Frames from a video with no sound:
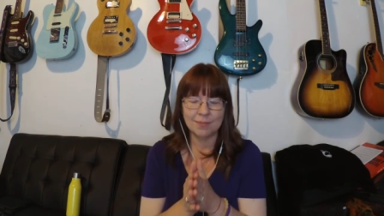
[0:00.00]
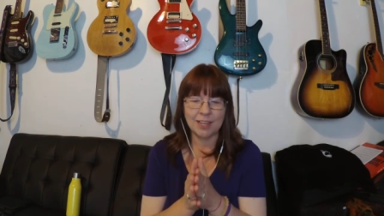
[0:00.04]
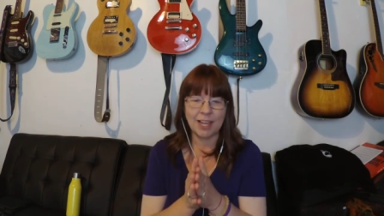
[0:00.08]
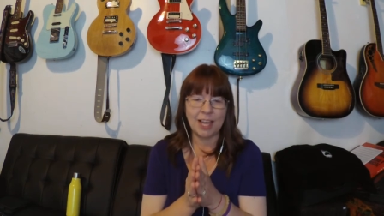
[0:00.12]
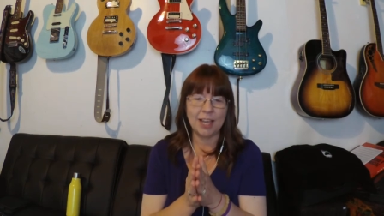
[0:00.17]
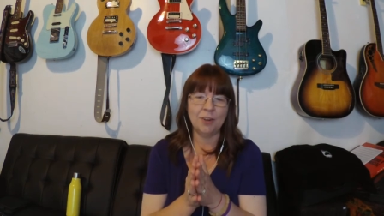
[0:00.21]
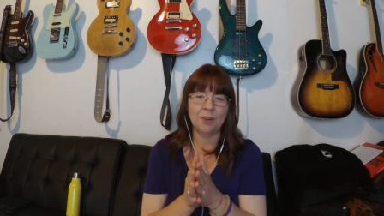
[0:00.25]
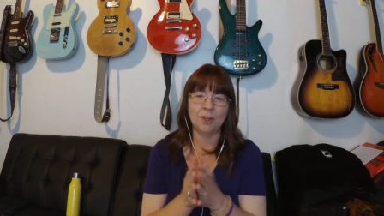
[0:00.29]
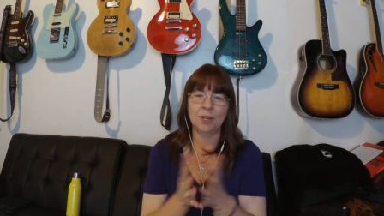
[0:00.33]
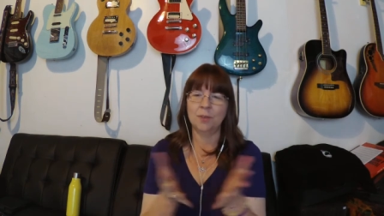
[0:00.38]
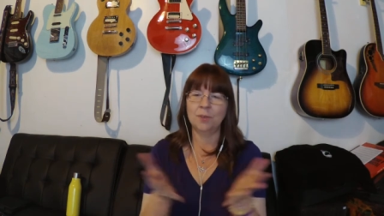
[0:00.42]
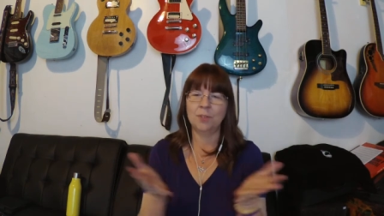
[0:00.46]

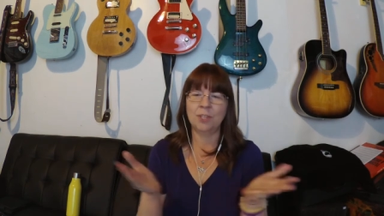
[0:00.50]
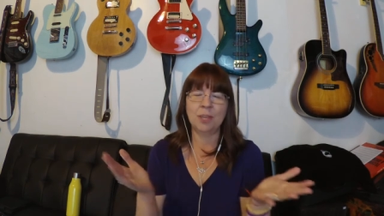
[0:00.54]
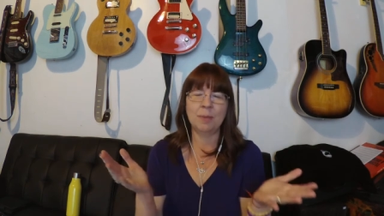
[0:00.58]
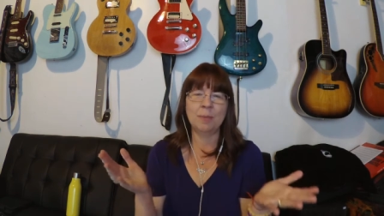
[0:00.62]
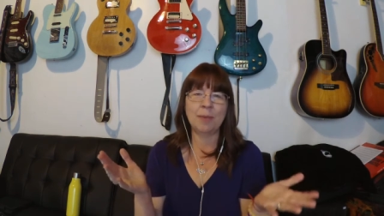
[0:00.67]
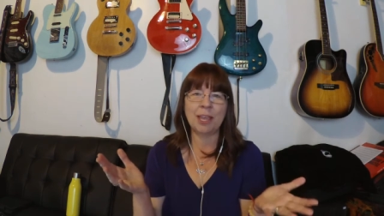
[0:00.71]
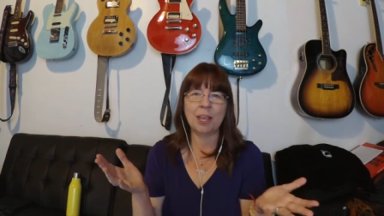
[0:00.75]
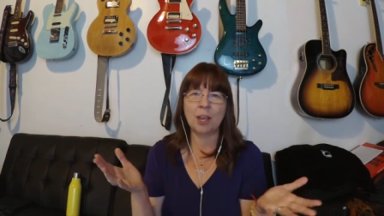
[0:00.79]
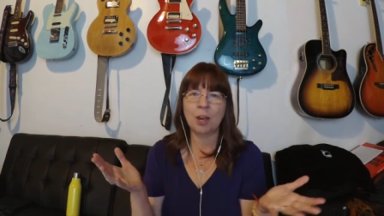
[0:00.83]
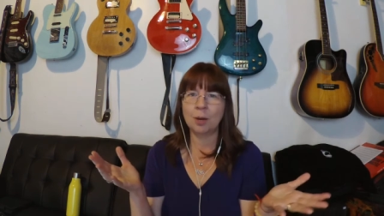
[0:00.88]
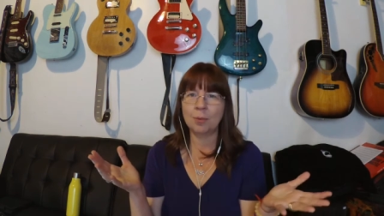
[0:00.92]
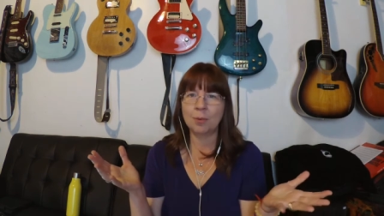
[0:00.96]
I don't know. Do they
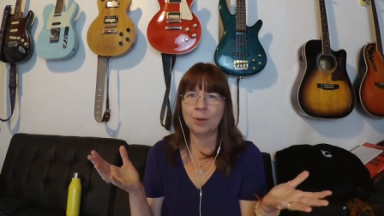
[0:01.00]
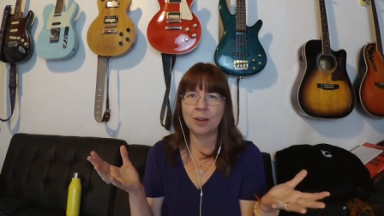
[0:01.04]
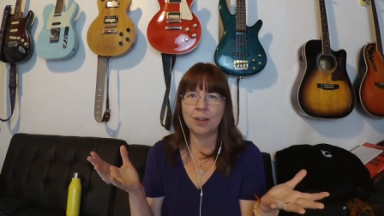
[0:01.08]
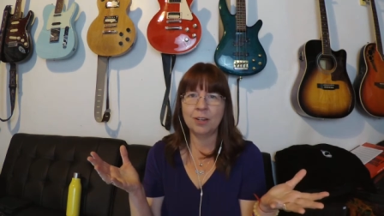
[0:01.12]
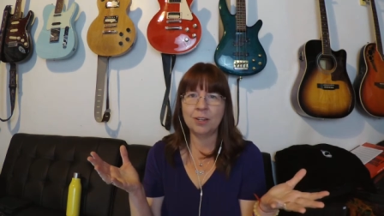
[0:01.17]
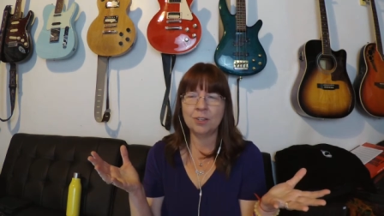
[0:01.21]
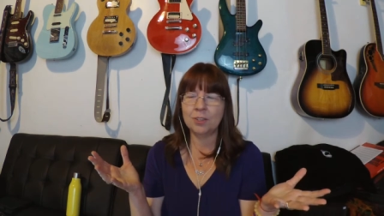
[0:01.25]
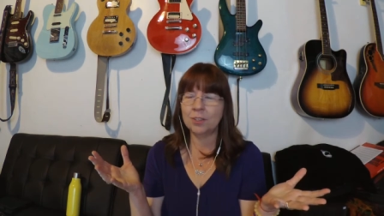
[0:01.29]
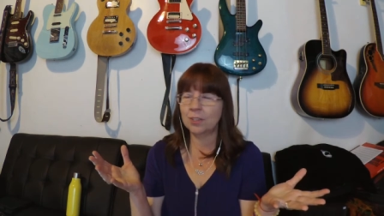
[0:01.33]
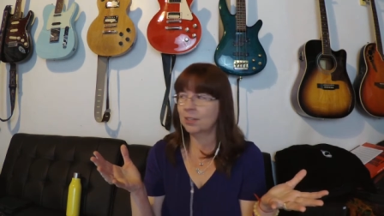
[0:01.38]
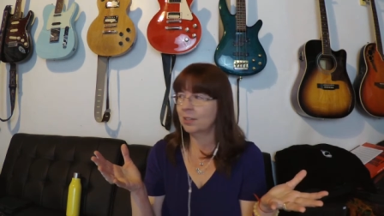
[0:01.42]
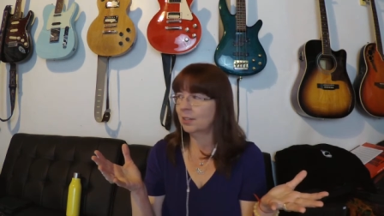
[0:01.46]
make
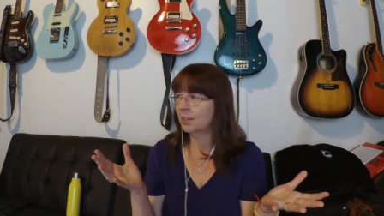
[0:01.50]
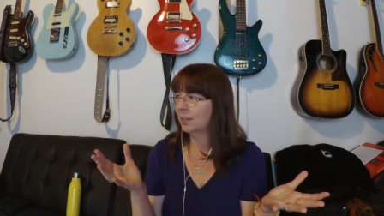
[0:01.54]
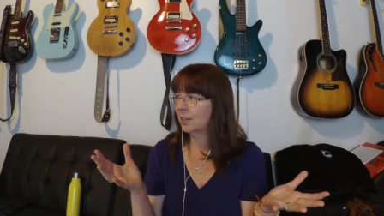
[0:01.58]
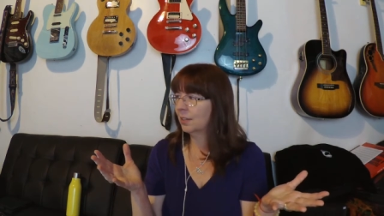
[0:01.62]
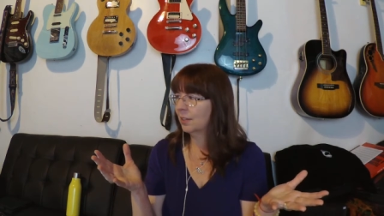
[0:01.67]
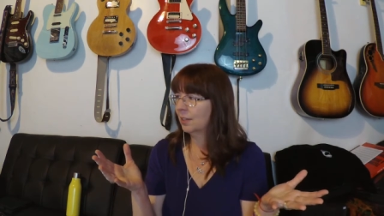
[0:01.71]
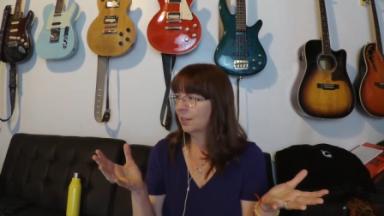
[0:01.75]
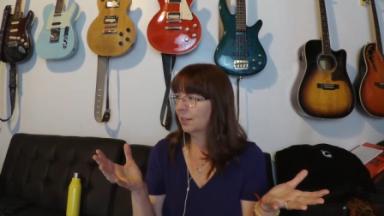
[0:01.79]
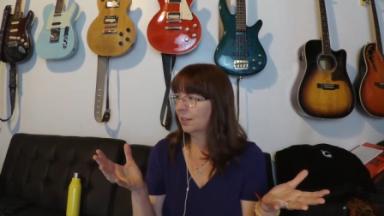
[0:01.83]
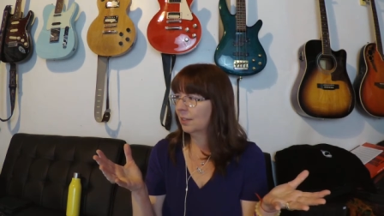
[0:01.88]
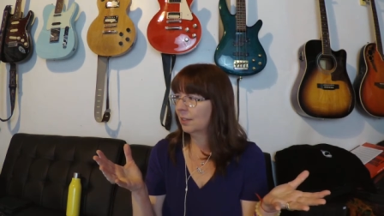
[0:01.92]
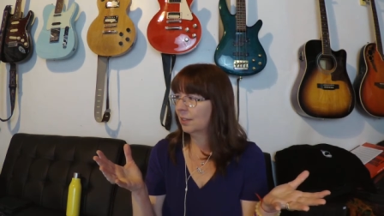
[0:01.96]
carburetors?
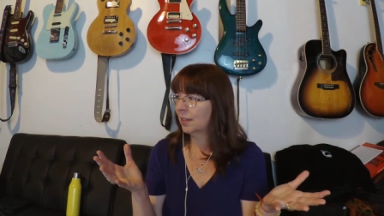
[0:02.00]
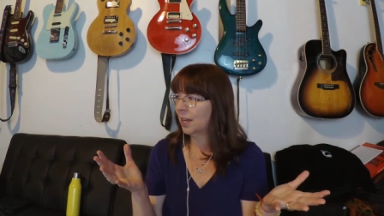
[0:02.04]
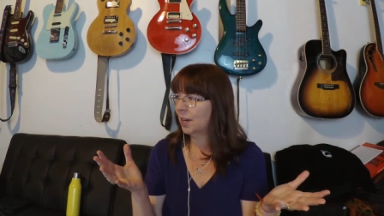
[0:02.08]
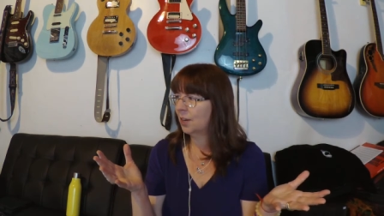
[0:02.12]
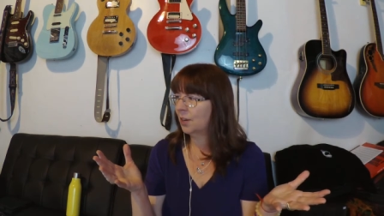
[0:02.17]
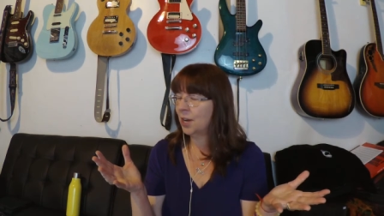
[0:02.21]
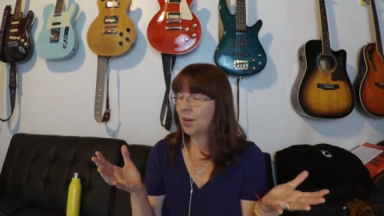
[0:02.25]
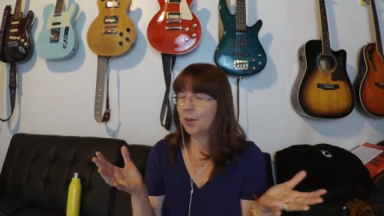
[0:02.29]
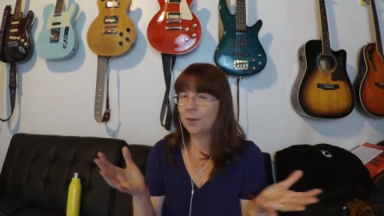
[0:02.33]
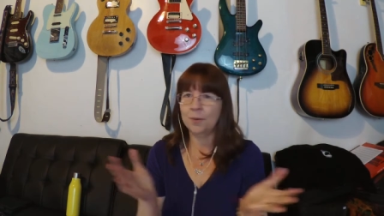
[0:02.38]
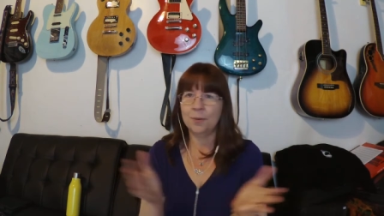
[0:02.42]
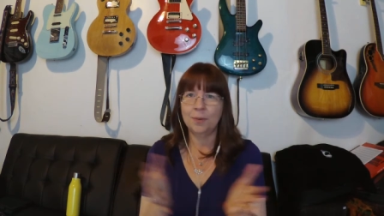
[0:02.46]
I
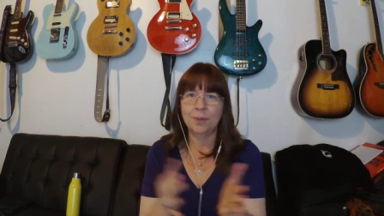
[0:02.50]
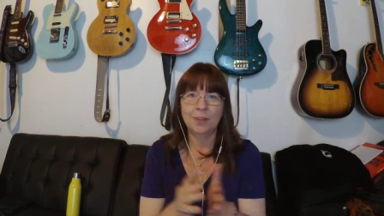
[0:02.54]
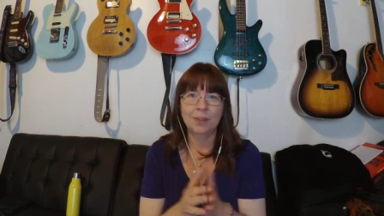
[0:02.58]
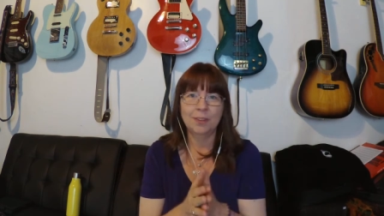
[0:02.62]
don't know.